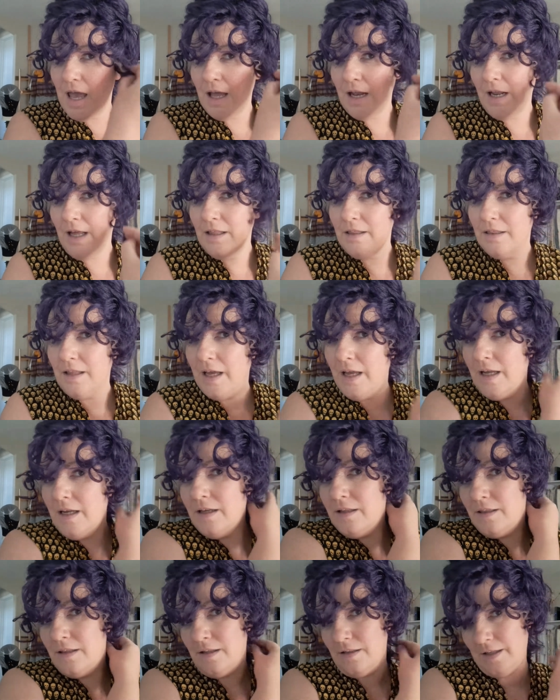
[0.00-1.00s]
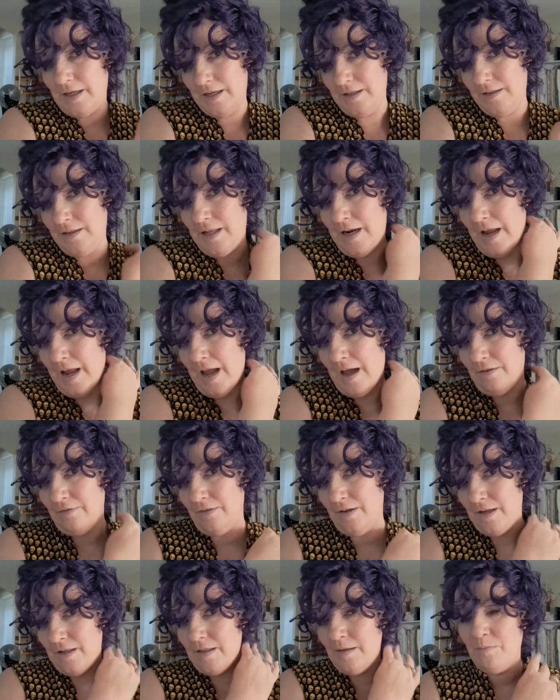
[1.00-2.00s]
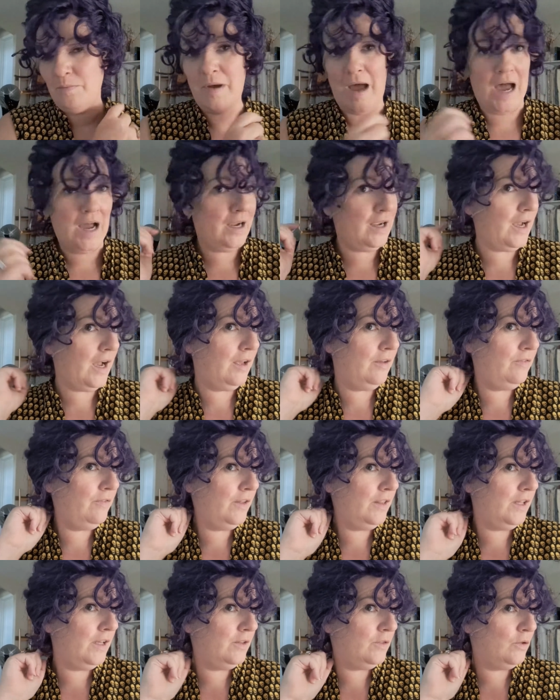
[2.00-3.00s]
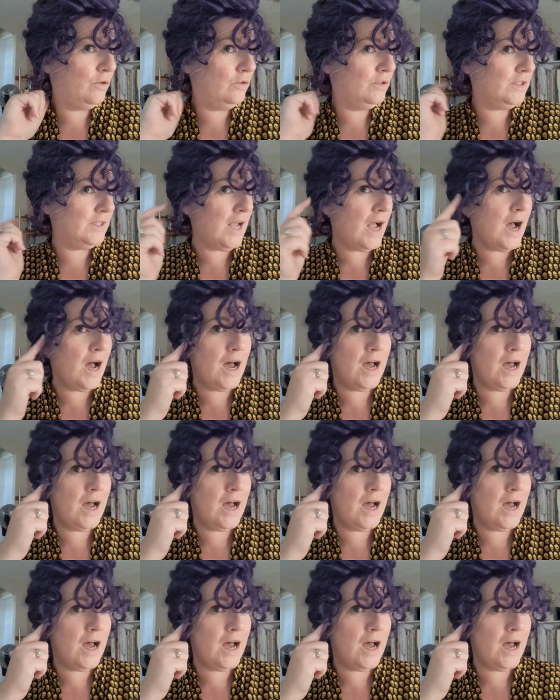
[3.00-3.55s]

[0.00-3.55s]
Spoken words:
and I like the length that I have in the back. I feel like those